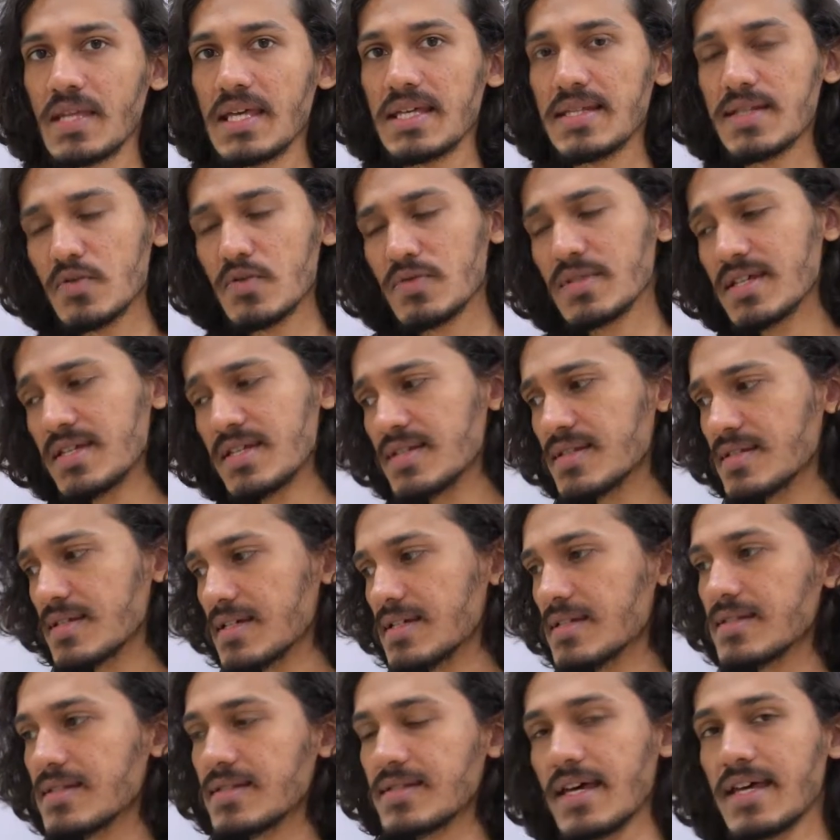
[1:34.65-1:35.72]
So this
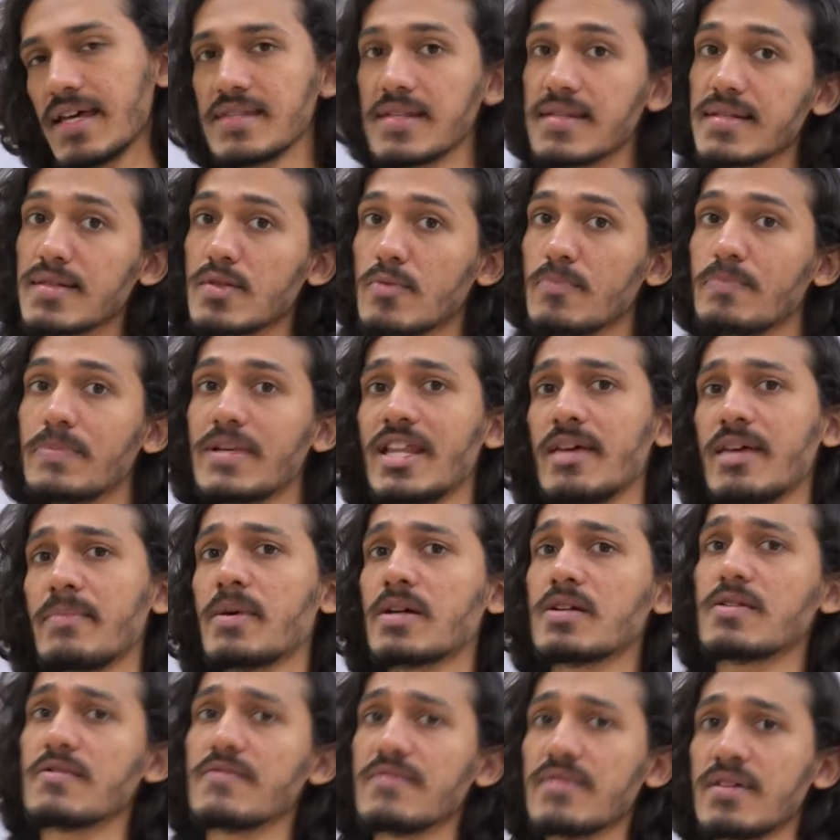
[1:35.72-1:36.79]
is there in the superior
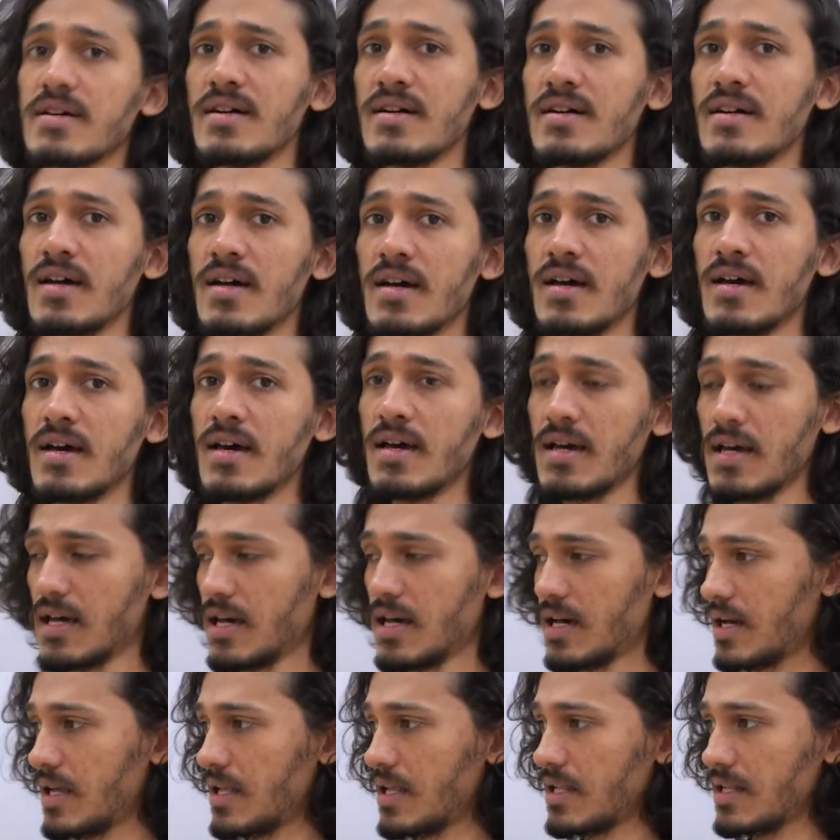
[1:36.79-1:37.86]
part of the
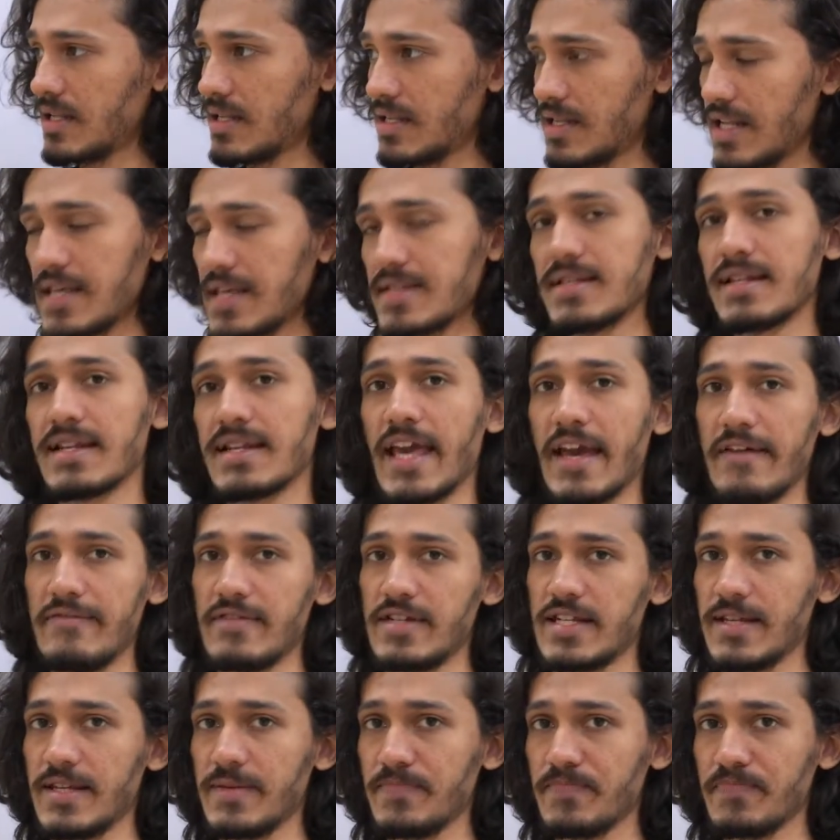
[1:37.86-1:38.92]
nasal
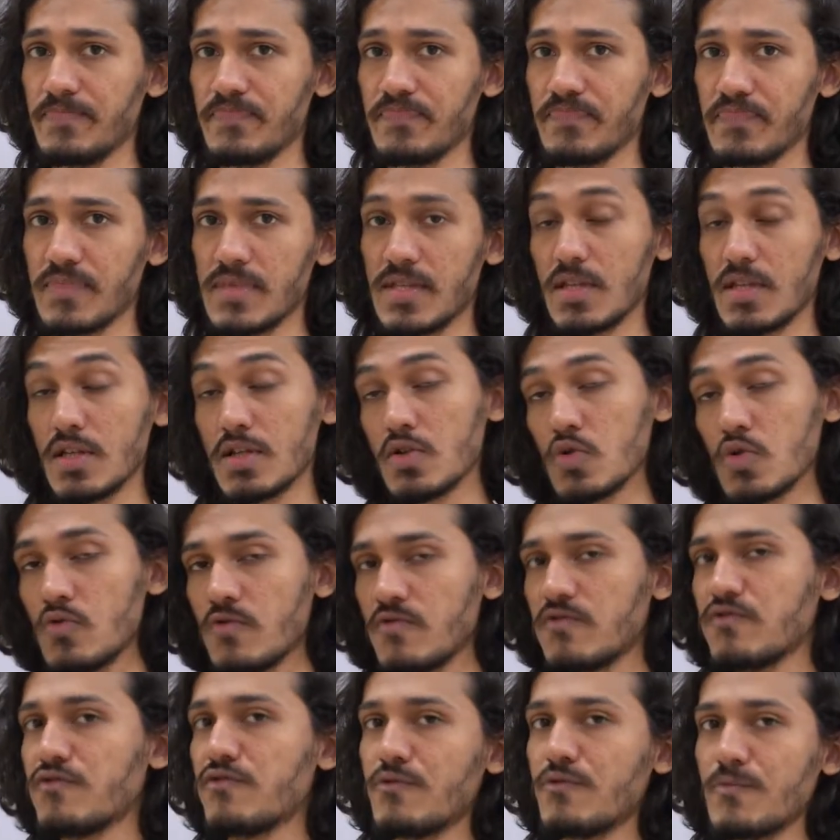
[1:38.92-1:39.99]
cavity, so the
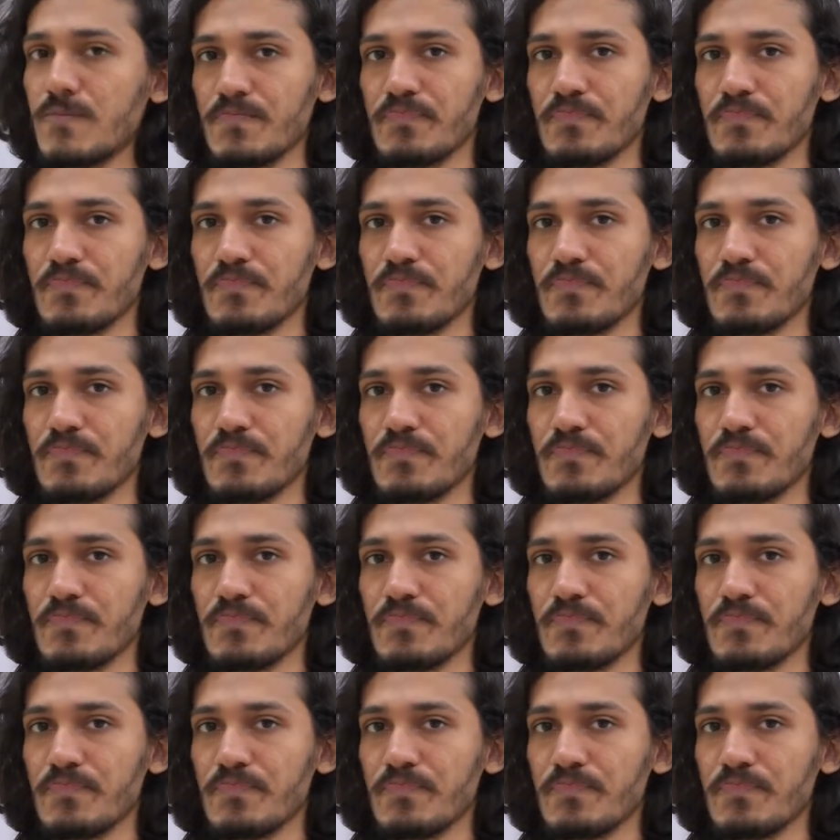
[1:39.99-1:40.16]
roof.